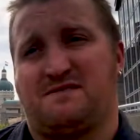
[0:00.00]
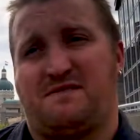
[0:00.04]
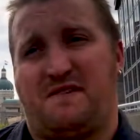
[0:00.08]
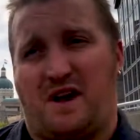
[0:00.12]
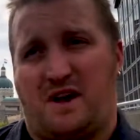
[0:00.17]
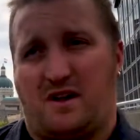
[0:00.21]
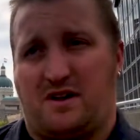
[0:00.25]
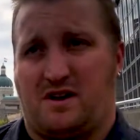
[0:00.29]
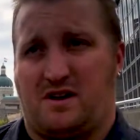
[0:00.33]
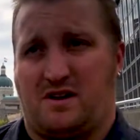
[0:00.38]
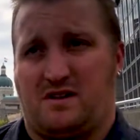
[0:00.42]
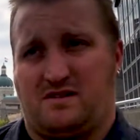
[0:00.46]

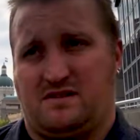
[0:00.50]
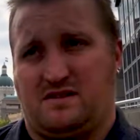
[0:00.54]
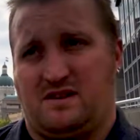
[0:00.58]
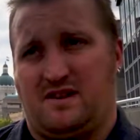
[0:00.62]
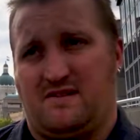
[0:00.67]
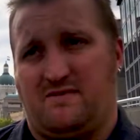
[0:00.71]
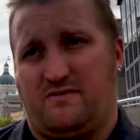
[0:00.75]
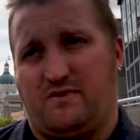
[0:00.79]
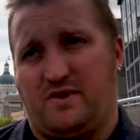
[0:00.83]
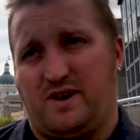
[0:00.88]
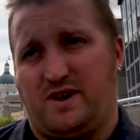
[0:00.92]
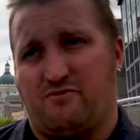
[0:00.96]
failure
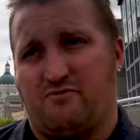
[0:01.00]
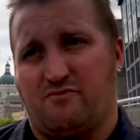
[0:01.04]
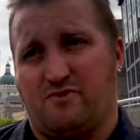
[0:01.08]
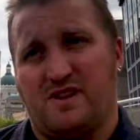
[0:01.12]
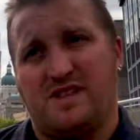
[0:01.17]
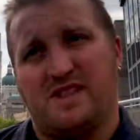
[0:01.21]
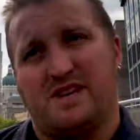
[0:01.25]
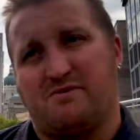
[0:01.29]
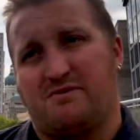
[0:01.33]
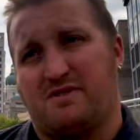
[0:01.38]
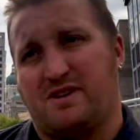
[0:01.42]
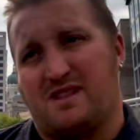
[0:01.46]
if we
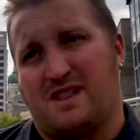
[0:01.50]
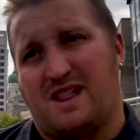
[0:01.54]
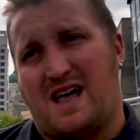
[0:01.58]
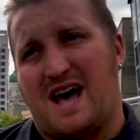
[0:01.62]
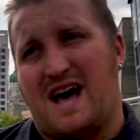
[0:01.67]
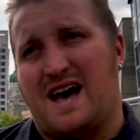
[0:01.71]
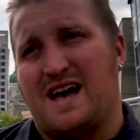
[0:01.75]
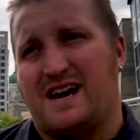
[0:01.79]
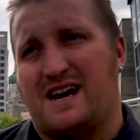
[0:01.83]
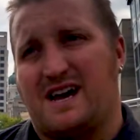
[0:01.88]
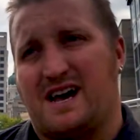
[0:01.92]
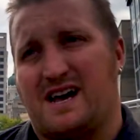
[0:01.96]
really
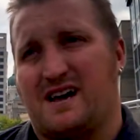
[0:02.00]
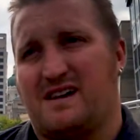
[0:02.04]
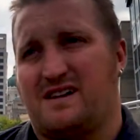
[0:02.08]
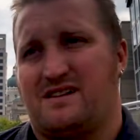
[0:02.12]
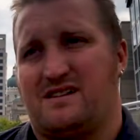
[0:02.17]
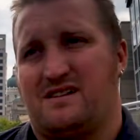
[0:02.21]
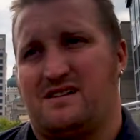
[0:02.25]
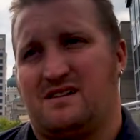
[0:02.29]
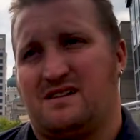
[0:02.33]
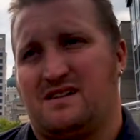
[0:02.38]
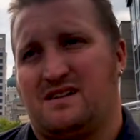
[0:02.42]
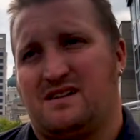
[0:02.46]
relied on
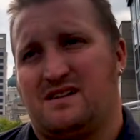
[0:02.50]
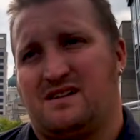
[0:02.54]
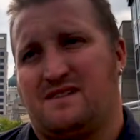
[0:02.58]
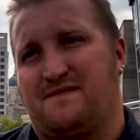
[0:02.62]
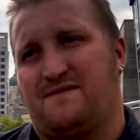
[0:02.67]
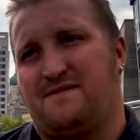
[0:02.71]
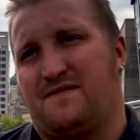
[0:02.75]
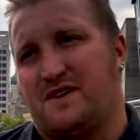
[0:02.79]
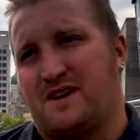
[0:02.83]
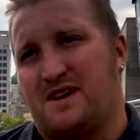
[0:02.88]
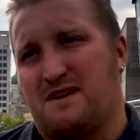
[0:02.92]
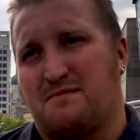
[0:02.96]

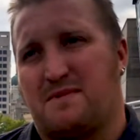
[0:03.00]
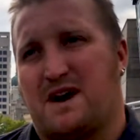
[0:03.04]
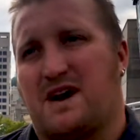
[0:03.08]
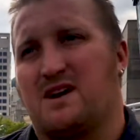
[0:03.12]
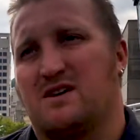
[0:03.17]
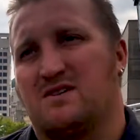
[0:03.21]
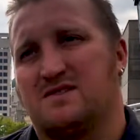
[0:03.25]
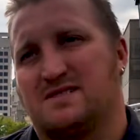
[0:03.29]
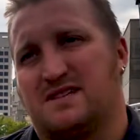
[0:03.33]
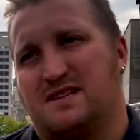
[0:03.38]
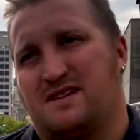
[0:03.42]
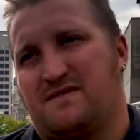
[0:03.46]
funding
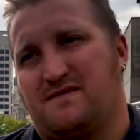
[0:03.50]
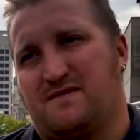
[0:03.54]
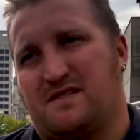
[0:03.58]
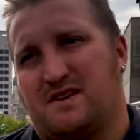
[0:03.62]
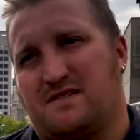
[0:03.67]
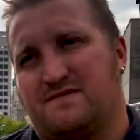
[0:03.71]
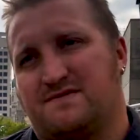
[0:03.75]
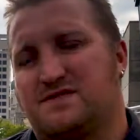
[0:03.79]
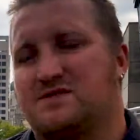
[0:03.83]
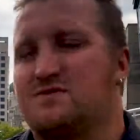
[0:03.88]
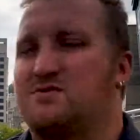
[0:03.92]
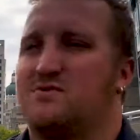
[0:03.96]
models that
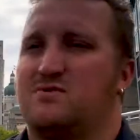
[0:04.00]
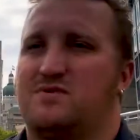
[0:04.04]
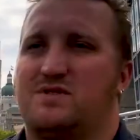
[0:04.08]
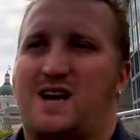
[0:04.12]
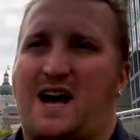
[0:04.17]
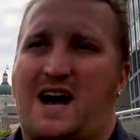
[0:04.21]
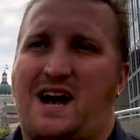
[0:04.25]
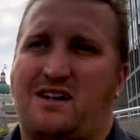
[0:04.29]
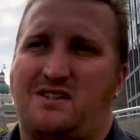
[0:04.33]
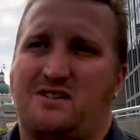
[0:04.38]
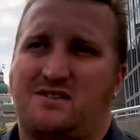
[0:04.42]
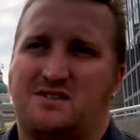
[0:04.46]
involve school
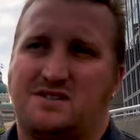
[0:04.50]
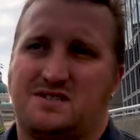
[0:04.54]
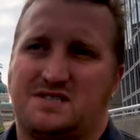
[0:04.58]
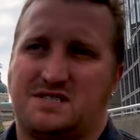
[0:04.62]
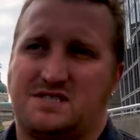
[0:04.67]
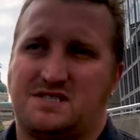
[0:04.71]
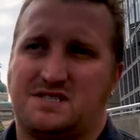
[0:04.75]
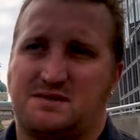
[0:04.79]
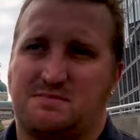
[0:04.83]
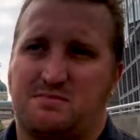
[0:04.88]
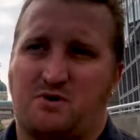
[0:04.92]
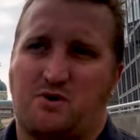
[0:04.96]
dollars
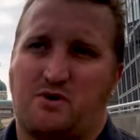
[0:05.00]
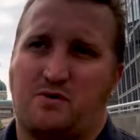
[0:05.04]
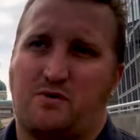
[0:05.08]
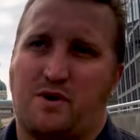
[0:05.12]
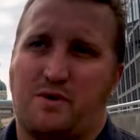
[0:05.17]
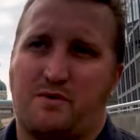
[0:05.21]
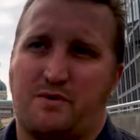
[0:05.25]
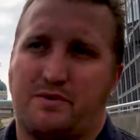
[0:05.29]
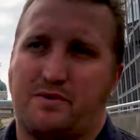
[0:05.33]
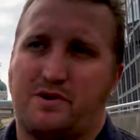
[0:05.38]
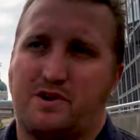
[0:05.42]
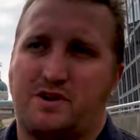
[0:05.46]
to support
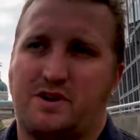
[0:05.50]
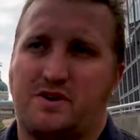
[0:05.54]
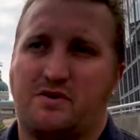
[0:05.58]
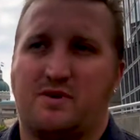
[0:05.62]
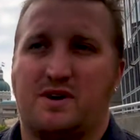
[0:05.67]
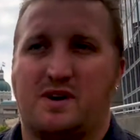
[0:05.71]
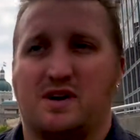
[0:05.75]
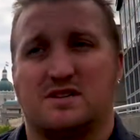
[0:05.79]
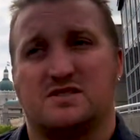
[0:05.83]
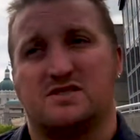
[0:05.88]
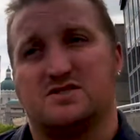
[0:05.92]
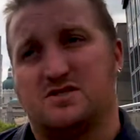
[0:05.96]
what we were
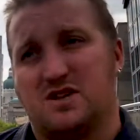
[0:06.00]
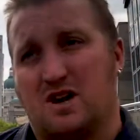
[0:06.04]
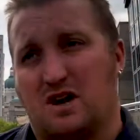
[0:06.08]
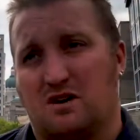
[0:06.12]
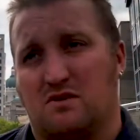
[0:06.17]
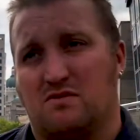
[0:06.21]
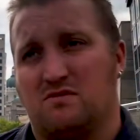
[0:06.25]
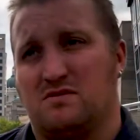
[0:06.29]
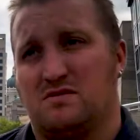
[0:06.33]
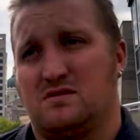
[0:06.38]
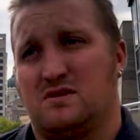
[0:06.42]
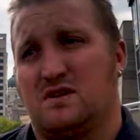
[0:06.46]
doing.
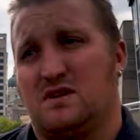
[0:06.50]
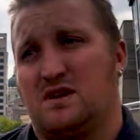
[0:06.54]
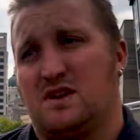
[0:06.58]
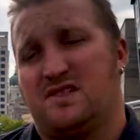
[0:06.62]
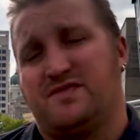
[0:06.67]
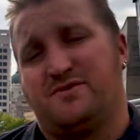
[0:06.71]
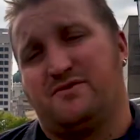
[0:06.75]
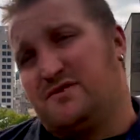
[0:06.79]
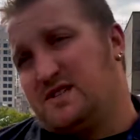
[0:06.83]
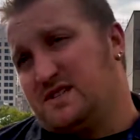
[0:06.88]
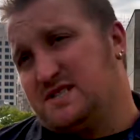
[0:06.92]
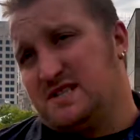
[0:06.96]
So
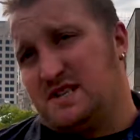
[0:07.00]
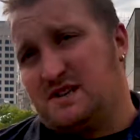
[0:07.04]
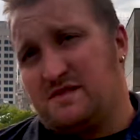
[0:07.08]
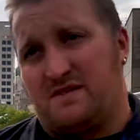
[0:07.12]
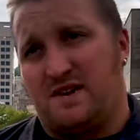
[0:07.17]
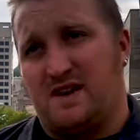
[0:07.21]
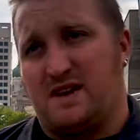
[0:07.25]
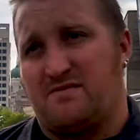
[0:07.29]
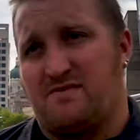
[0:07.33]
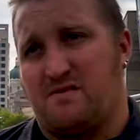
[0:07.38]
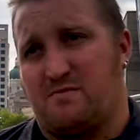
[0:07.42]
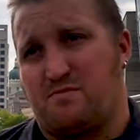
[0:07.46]
through this
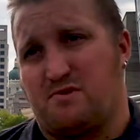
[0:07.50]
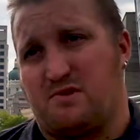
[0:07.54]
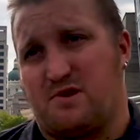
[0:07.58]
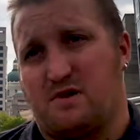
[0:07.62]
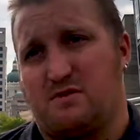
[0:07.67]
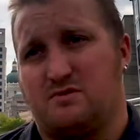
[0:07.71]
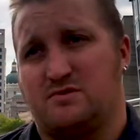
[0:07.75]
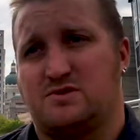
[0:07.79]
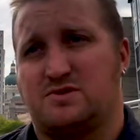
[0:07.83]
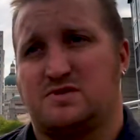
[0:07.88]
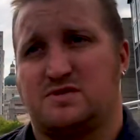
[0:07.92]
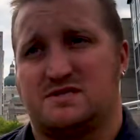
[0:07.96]
innovative
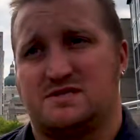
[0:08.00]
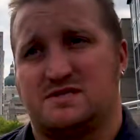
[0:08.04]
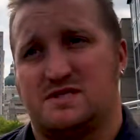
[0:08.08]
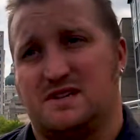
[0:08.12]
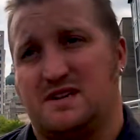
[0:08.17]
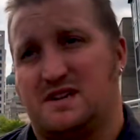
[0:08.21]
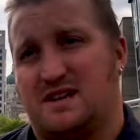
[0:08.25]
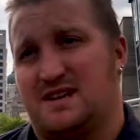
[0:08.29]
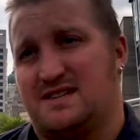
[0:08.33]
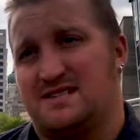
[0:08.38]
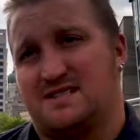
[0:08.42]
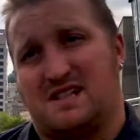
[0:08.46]
approach,
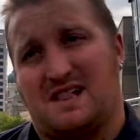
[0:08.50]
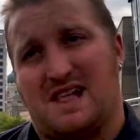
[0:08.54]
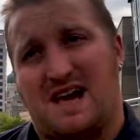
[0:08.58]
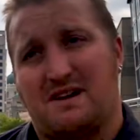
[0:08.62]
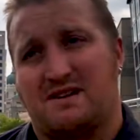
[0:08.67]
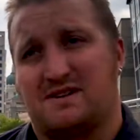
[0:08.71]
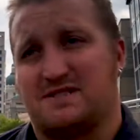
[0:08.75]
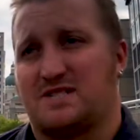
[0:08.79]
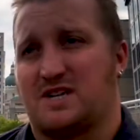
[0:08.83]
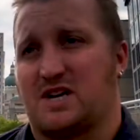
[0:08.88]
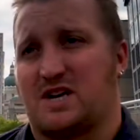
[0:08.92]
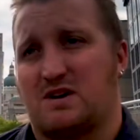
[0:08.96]
it has
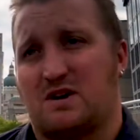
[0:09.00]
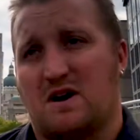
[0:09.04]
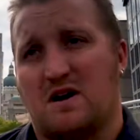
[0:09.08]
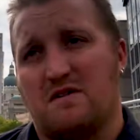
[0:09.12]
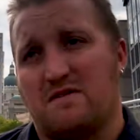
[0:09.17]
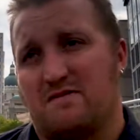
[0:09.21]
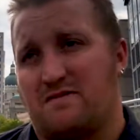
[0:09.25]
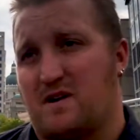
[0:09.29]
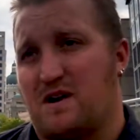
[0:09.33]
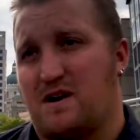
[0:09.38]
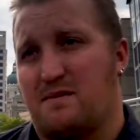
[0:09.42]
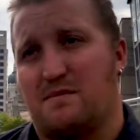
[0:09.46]
allowed us to grow
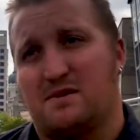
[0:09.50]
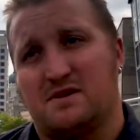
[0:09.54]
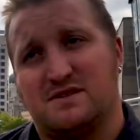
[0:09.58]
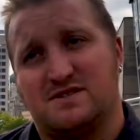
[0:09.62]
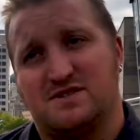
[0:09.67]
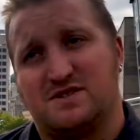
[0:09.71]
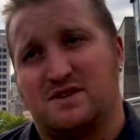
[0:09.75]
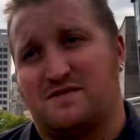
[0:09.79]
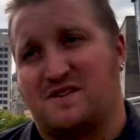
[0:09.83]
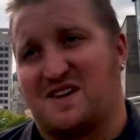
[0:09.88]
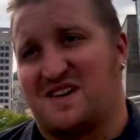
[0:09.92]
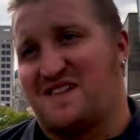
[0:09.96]
from
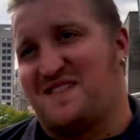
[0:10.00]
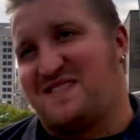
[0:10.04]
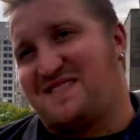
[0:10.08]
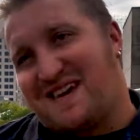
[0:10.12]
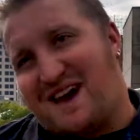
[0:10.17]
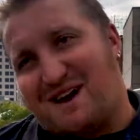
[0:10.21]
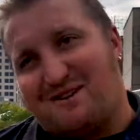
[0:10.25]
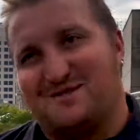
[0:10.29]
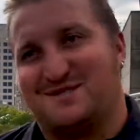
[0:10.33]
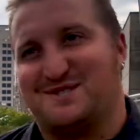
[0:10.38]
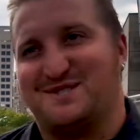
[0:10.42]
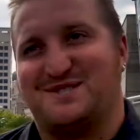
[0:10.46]
serving one
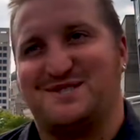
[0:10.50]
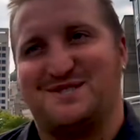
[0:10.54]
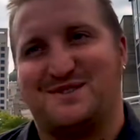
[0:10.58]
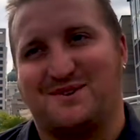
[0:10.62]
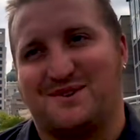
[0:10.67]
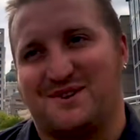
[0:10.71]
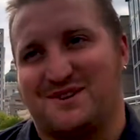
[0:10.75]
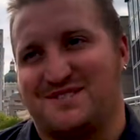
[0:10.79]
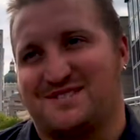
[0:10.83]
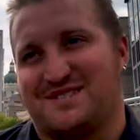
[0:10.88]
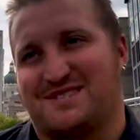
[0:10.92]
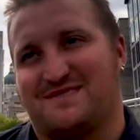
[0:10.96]
thousand
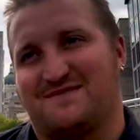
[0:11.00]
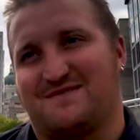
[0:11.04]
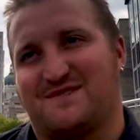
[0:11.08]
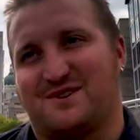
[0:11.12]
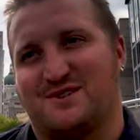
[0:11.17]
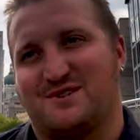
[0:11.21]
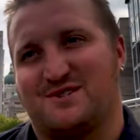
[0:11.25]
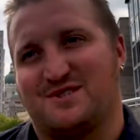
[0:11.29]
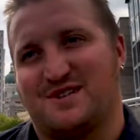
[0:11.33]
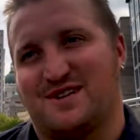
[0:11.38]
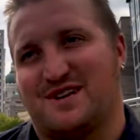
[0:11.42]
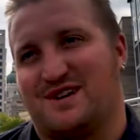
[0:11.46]
students in the
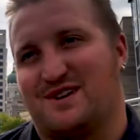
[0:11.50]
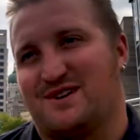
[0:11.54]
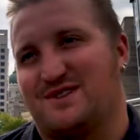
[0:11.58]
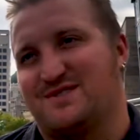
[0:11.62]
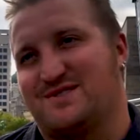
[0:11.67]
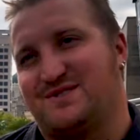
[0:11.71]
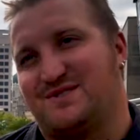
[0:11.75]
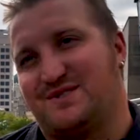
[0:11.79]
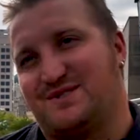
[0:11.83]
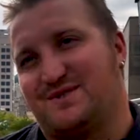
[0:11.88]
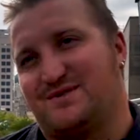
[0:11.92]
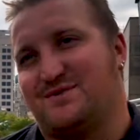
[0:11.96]
first year
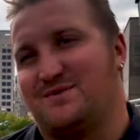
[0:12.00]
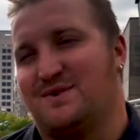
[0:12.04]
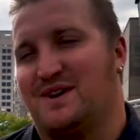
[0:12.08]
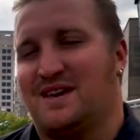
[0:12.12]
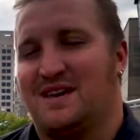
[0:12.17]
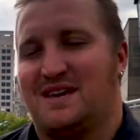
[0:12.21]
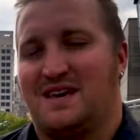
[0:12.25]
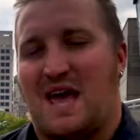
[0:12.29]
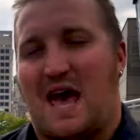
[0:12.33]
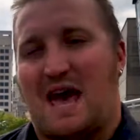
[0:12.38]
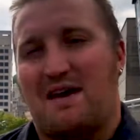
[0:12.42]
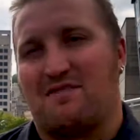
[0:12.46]
to
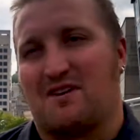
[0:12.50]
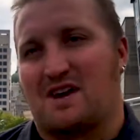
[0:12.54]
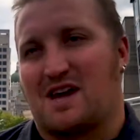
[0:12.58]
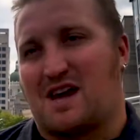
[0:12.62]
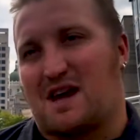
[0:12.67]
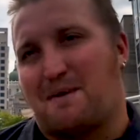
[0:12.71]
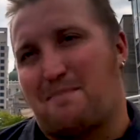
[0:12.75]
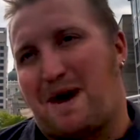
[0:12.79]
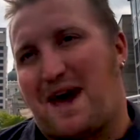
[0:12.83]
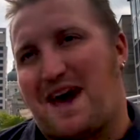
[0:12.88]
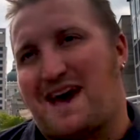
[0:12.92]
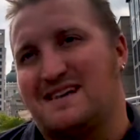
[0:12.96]
having a
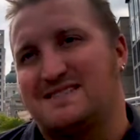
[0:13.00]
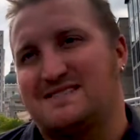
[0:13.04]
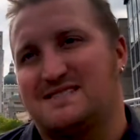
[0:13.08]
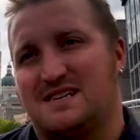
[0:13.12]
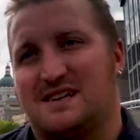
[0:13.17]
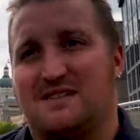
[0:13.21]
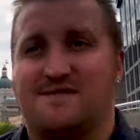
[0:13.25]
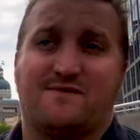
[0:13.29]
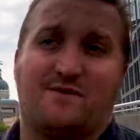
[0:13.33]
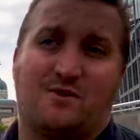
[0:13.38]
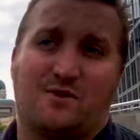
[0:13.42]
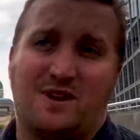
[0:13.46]

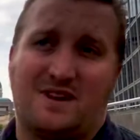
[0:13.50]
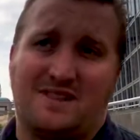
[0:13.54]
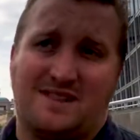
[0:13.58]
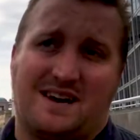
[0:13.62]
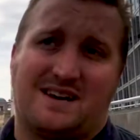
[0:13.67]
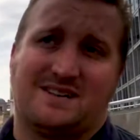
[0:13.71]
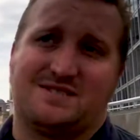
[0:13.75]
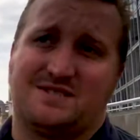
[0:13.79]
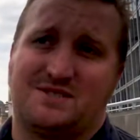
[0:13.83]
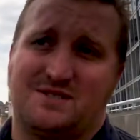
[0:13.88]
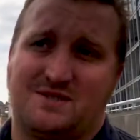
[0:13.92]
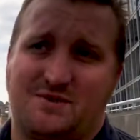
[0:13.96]
capacity of forty
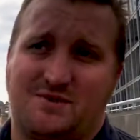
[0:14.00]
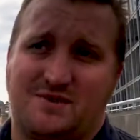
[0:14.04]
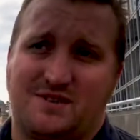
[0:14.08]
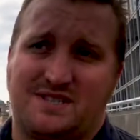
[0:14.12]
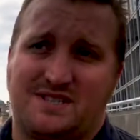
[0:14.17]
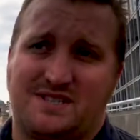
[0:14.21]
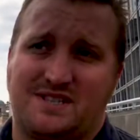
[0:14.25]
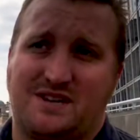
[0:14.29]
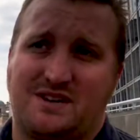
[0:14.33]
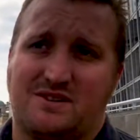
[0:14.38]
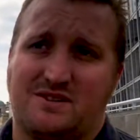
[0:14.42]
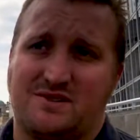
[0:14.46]
thousand
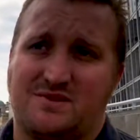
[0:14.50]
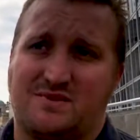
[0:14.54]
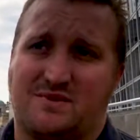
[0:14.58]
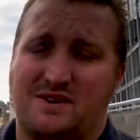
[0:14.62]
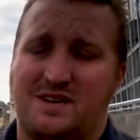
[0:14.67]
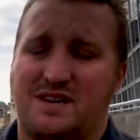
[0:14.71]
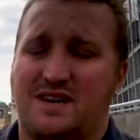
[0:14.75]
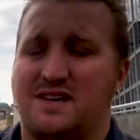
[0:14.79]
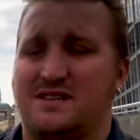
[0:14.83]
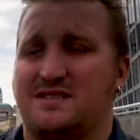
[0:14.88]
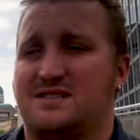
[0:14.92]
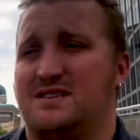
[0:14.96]
students here in
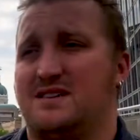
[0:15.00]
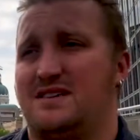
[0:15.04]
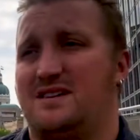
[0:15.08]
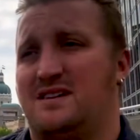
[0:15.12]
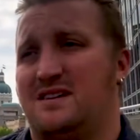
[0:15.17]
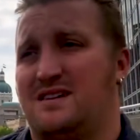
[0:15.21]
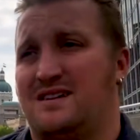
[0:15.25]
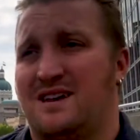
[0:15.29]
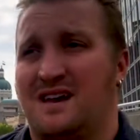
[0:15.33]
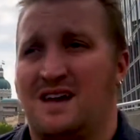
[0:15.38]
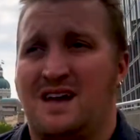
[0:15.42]
twenty eighteen.